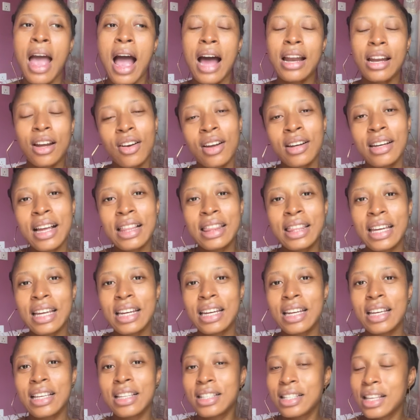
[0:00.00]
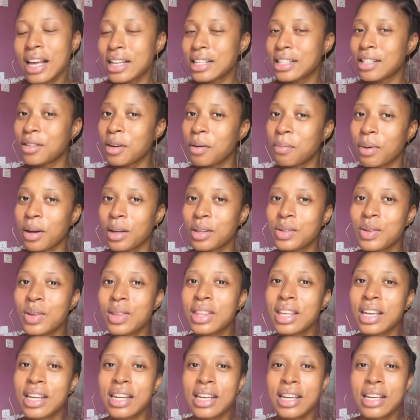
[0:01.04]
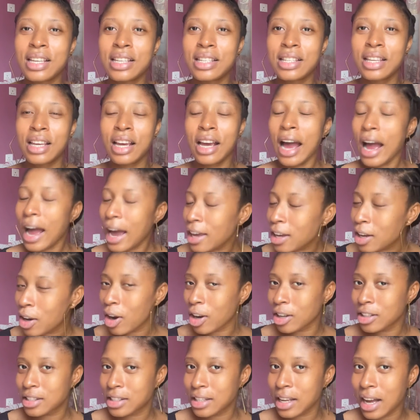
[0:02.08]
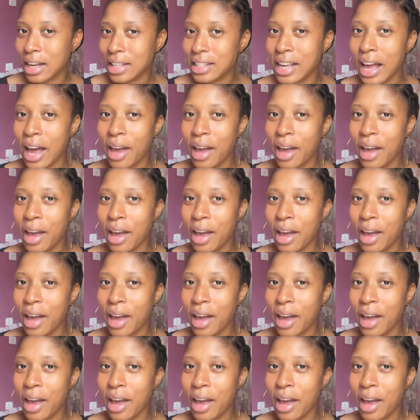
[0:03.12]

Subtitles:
And another thing is, that's number two thing is eye contact.